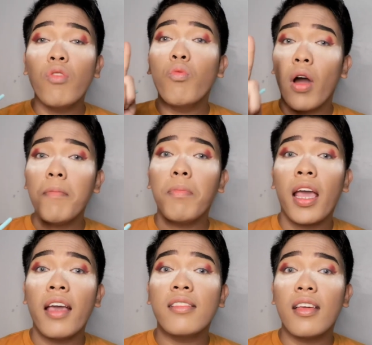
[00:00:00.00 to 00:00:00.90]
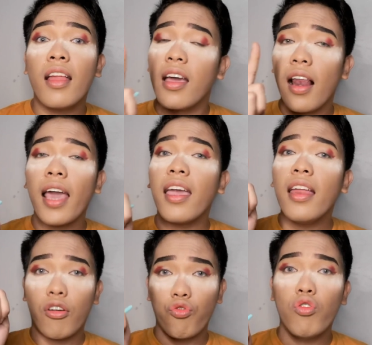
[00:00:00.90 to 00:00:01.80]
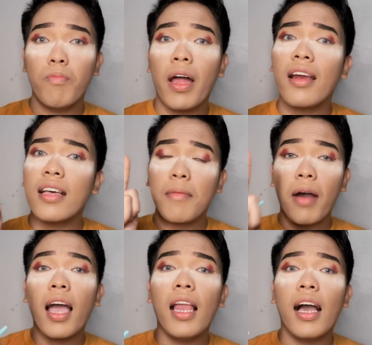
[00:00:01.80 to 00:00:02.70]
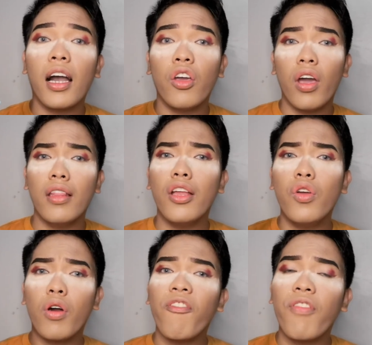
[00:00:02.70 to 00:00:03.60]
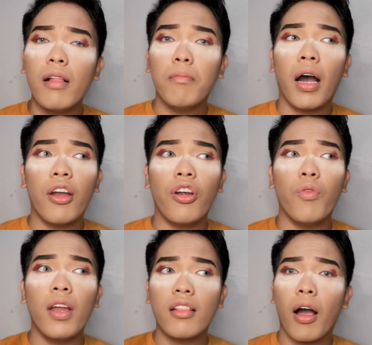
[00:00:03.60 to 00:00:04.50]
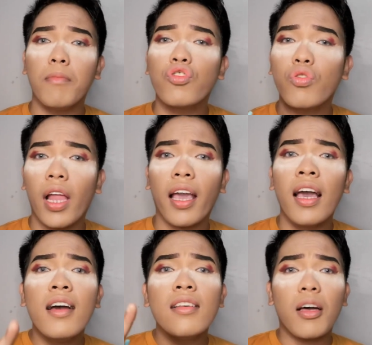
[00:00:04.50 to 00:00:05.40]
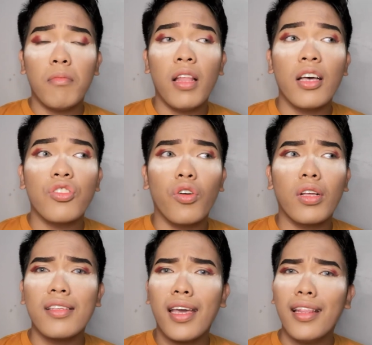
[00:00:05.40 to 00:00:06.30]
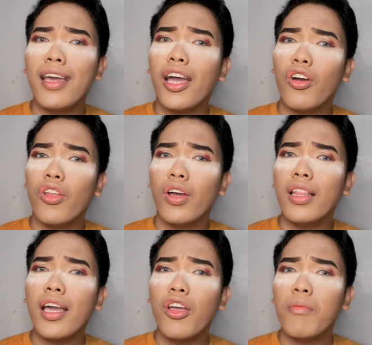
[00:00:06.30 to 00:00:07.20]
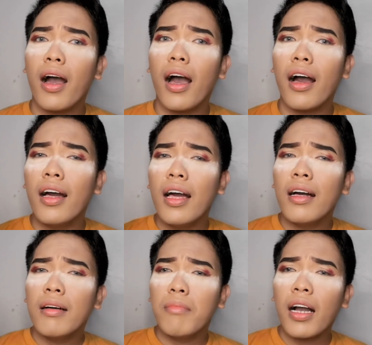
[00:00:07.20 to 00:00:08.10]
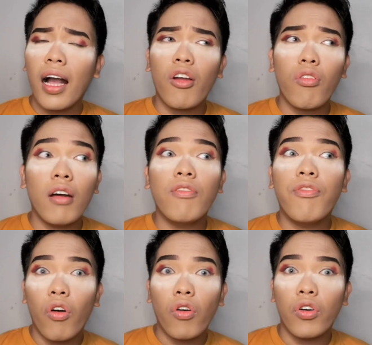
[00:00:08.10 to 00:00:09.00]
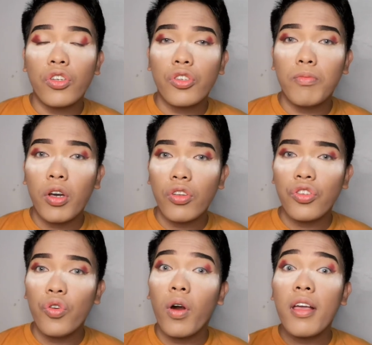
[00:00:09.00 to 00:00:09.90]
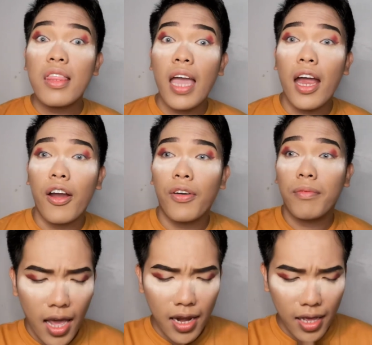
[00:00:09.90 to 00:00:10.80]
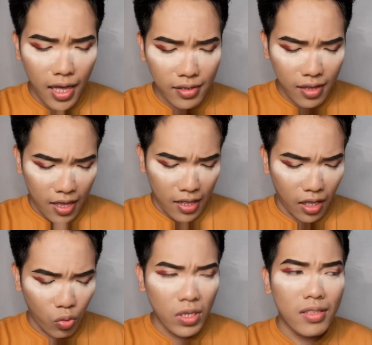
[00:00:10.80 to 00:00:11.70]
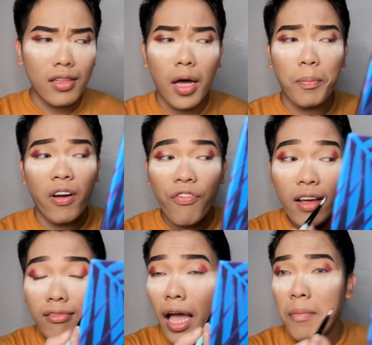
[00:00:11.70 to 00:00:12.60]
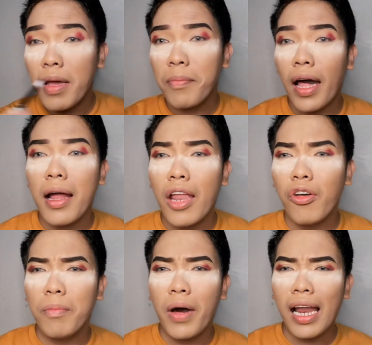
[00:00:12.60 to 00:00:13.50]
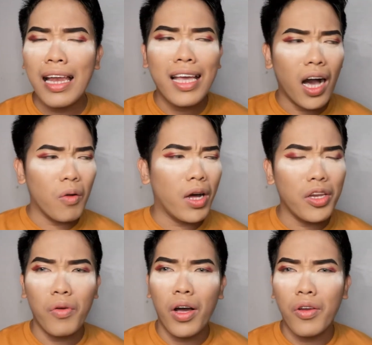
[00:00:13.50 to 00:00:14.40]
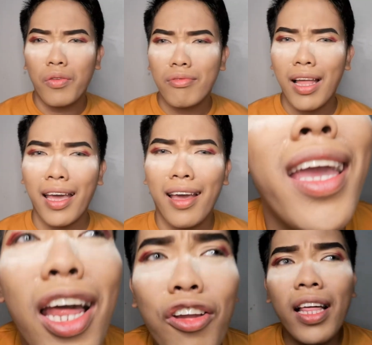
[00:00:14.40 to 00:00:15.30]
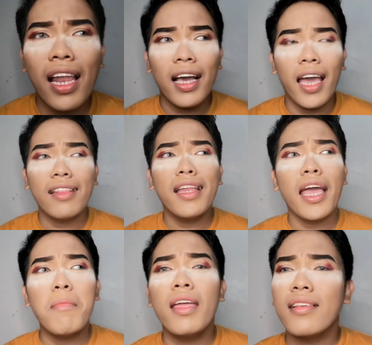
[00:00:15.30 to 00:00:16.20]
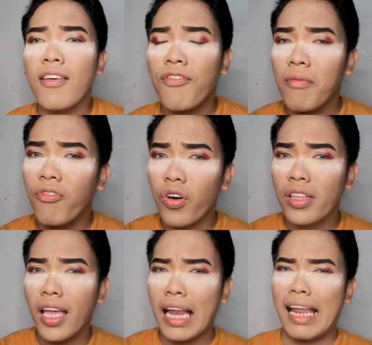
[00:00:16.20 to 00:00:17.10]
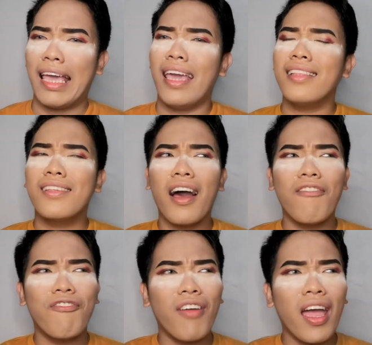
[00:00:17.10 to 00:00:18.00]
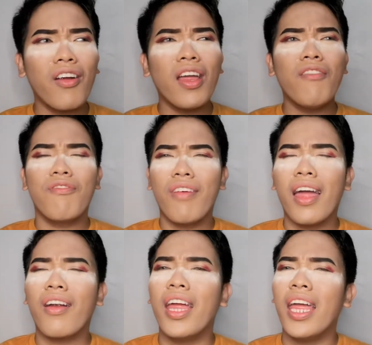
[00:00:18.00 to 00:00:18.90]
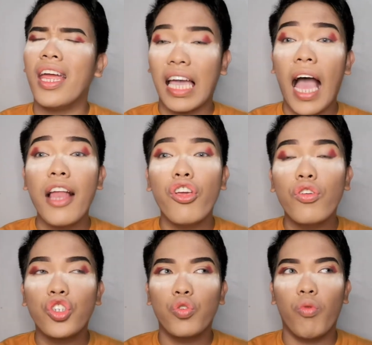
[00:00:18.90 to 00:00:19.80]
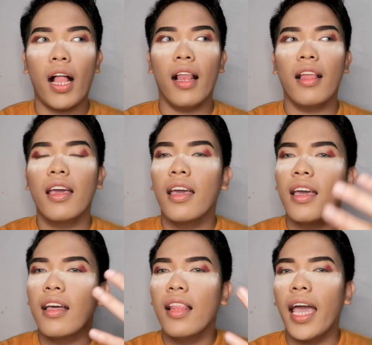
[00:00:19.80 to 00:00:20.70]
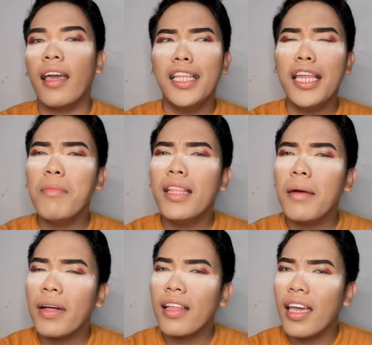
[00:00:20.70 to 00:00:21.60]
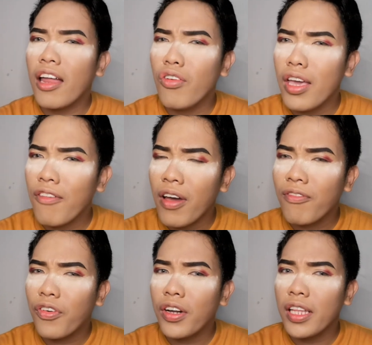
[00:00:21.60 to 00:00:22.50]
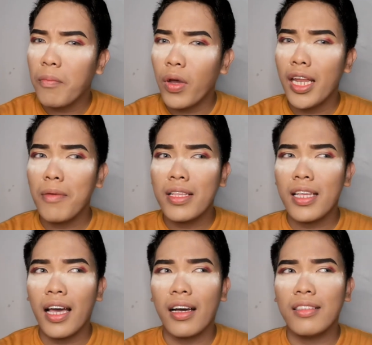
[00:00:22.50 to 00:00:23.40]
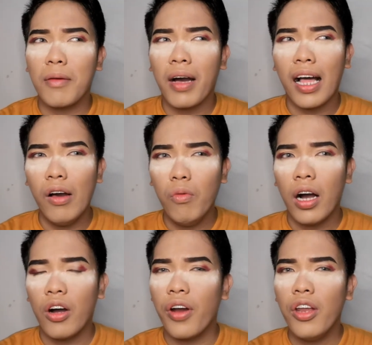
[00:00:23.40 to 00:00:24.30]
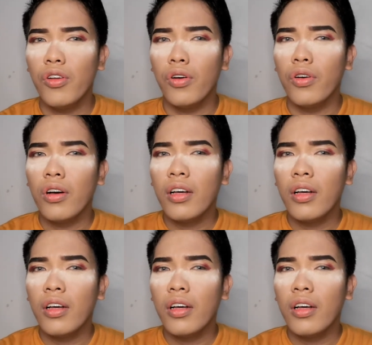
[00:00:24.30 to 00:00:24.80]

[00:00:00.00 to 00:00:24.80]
one place, in like in a room, parang nasa bahay lang kayo, and then you are feel bothered when it comes to like some lesson kasi hindi kayo magkakaroon ng focus because you are there. And I guess that was not a perfect timing para ligawan yung ano. Like, inano talaga, itinimin niya sa Feb 14. Like, it's a very, very unusual. Like, hindi naman dapat i-Feb 14. Pwede naman sa makalawa or ano.